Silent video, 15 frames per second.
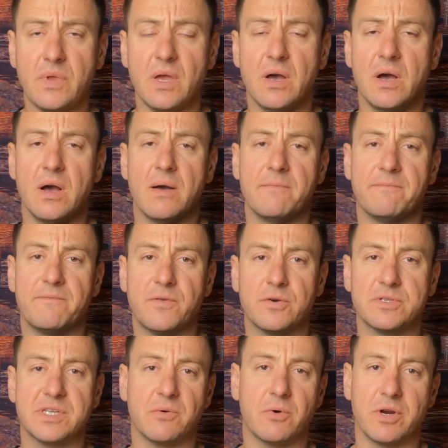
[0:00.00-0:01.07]

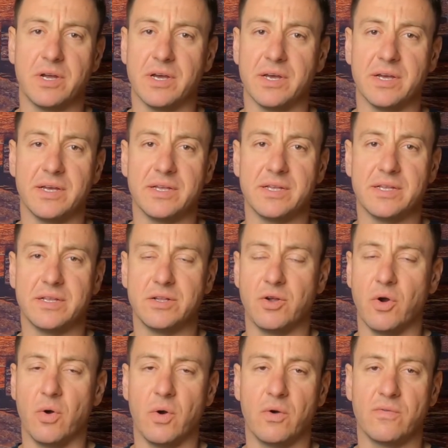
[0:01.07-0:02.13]
First, I want to
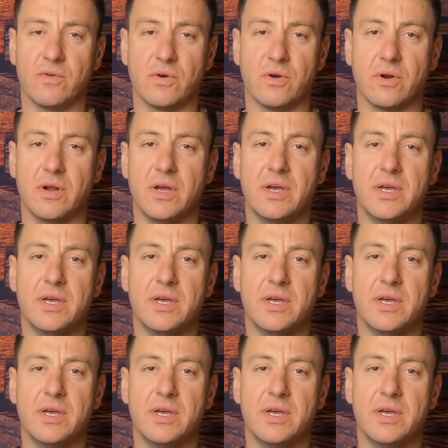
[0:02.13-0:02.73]
go over